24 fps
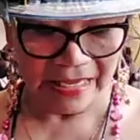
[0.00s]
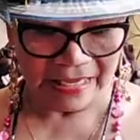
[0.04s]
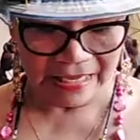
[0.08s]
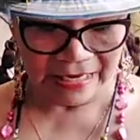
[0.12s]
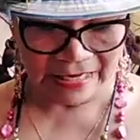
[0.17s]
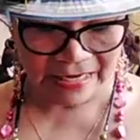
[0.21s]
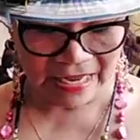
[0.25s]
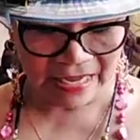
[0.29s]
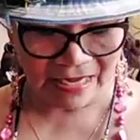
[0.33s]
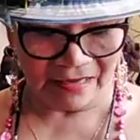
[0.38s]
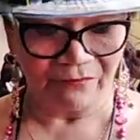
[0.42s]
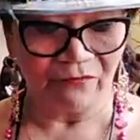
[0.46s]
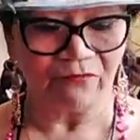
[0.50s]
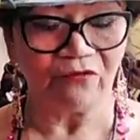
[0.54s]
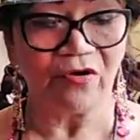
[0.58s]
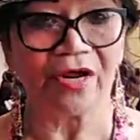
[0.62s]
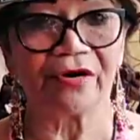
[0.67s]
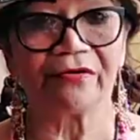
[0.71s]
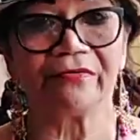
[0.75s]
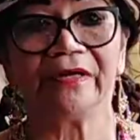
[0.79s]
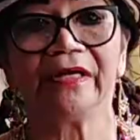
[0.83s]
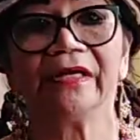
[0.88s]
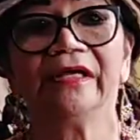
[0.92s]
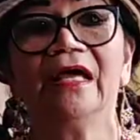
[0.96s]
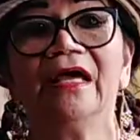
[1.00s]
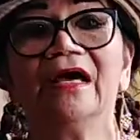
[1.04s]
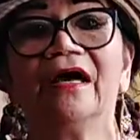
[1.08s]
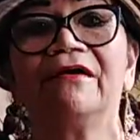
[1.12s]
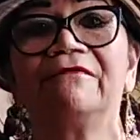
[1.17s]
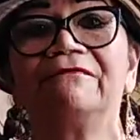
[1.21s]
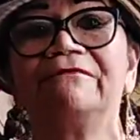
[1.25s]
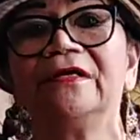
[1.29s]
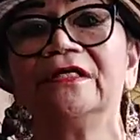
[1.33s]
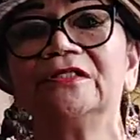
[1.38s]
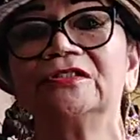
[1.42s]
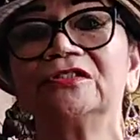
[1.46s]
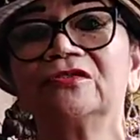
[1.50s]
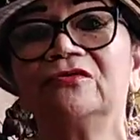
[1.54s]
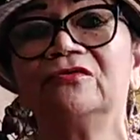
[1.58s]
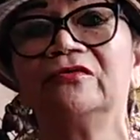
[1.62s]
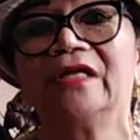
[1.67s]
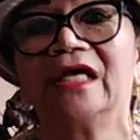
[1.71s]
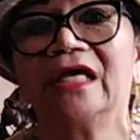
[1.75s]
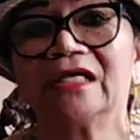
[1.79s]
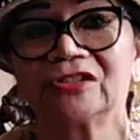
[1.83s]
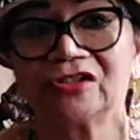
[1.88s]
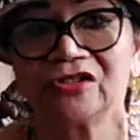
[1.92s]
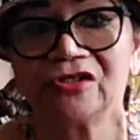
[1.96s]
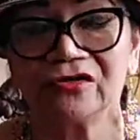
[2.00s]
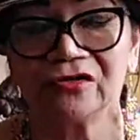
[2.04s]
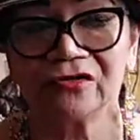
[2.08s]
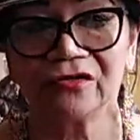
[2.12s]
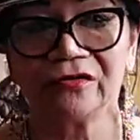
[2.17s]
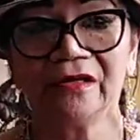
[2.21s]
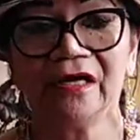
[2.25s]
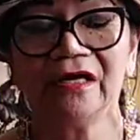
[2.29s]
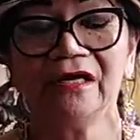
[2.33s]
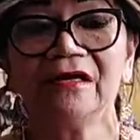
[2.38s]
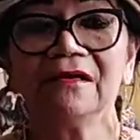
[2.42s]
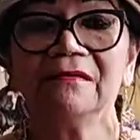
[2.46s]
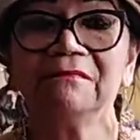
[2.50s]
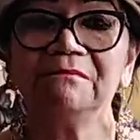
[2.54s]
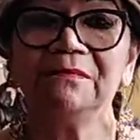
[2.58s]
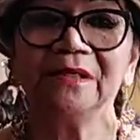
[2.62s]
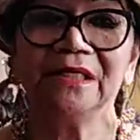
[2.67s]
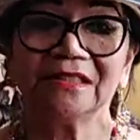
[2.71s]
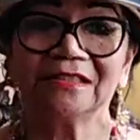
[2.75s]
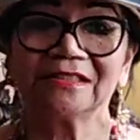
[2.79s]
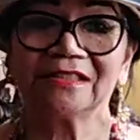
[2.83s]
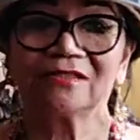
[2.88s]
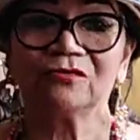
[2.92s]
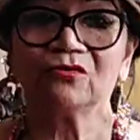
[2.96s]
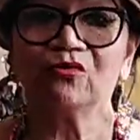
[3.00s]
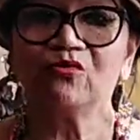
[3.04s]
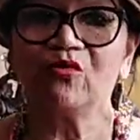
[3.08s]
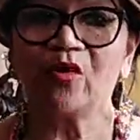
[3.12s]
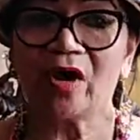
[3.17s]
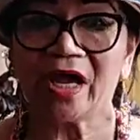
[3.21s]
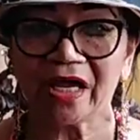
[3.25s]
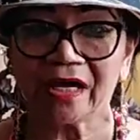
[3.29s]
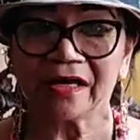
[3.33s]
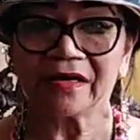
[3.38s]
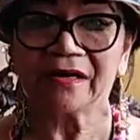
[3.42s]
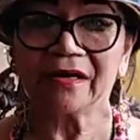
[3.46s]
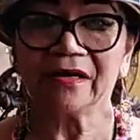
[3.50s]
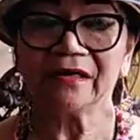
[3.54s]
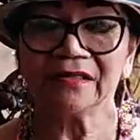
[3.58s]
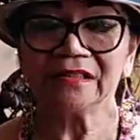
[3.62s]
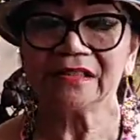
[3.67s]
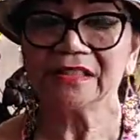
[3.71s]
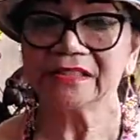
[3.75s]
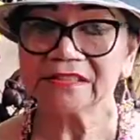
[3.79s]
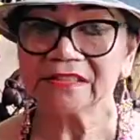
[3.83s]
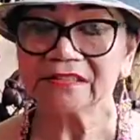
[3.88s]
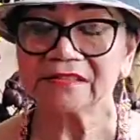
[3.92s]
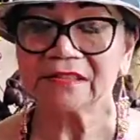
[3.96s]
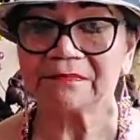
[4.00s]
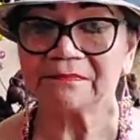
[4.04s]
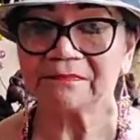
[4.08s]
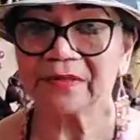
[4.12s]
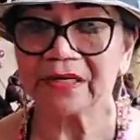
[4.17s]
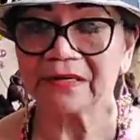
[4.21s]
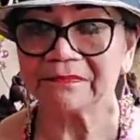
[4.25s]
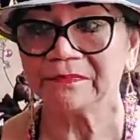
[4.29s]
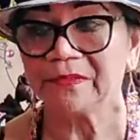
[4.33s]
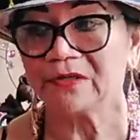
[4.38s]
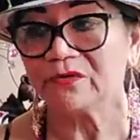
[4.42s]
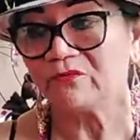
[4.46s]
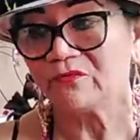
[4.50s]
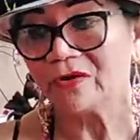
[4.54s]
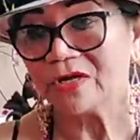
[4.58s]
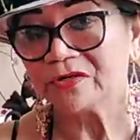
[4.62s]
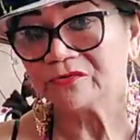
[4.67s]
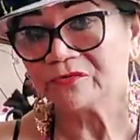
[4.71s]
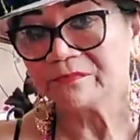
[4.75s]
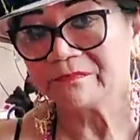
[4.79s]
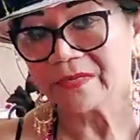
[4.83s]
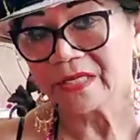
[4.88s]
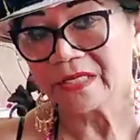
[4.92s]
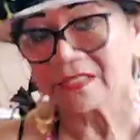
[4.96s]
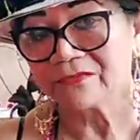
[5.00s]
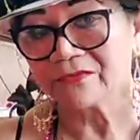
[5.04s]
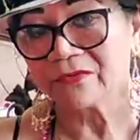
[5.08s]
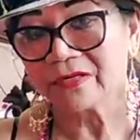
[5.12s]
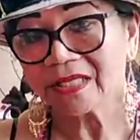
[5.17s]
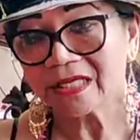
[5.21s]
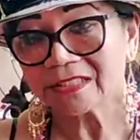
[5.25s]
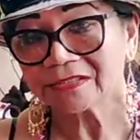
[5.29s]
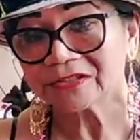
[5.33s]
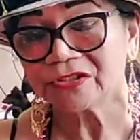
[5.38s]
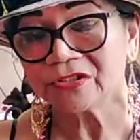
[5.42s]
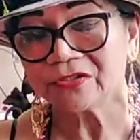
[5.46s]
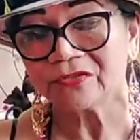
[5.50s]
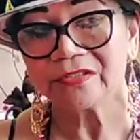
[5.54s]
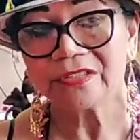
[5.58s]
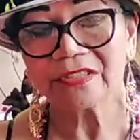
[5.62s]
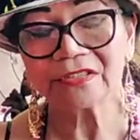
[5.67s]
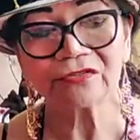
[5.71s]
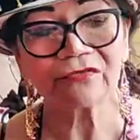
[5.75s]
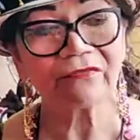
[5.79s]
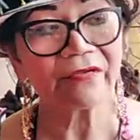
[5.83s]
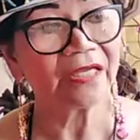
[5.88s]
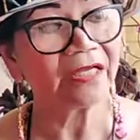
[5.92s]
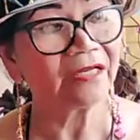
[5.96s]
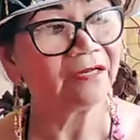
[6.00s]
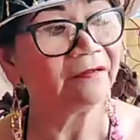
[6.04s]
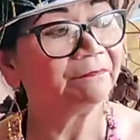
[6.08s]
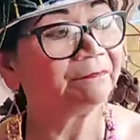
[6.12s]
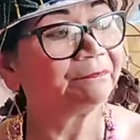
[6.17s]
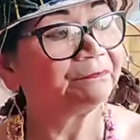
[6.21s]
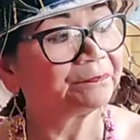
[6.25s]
And I'm wearing a Friends Connection beadswear. This is a proper one of my collection as well.